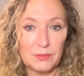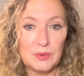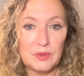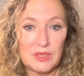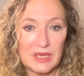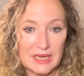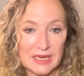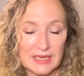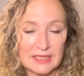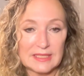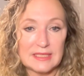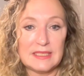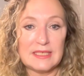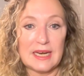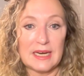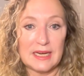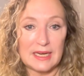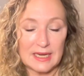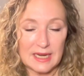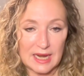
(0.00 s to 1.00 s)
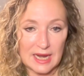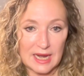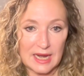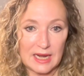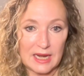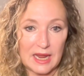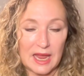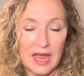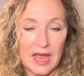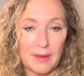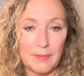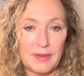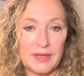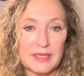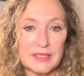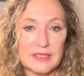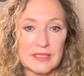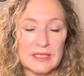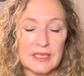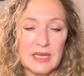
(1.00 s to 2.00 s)
routines, day to day
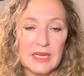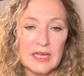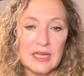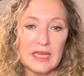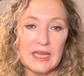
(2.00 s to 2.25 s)
habits,